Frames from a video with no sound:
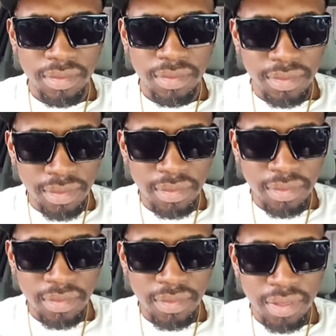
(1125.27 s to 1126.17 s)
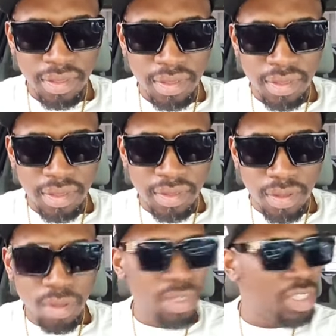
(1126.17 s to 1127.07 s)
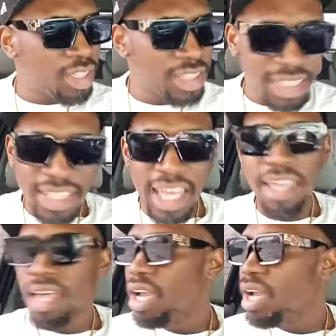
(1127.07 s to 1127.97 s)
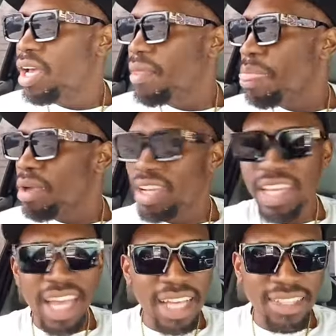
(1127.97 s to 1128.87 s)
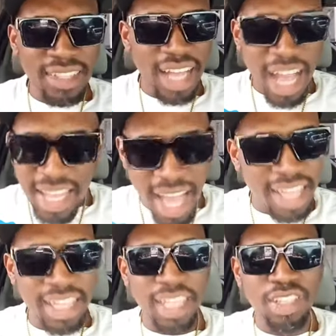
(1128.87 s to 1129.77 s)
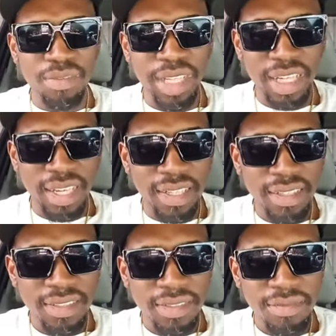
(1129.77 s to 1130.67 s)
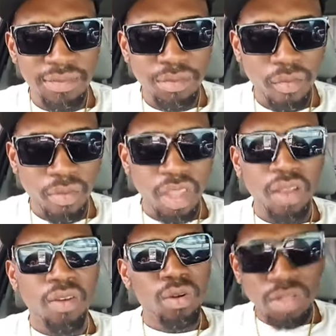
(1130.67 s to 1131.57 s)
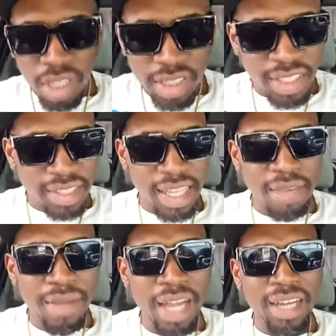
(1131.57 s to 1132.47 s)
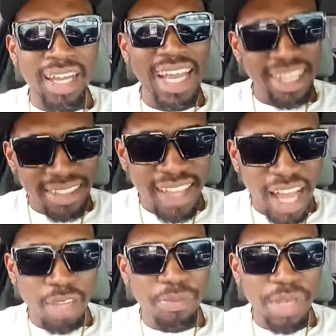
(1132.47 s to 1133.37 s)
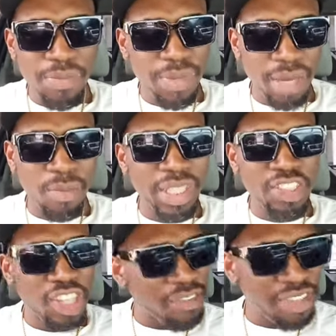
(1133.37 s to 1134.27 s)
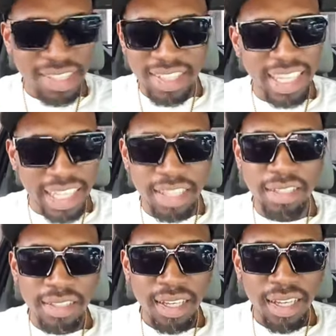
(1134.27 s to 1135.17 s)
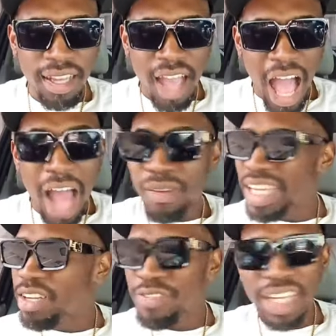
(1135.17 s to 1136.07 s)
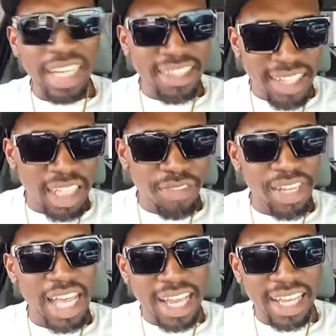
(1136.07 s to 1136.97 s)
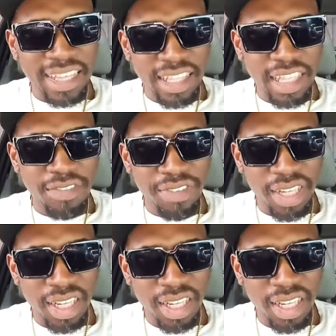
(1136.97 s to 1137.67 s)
Hmm? Uno no she said, gas kaya in Jamaica. Uno no she said, them are extra the people them with traffic ticket. Although you know if you get ticket for you, I get ticket for.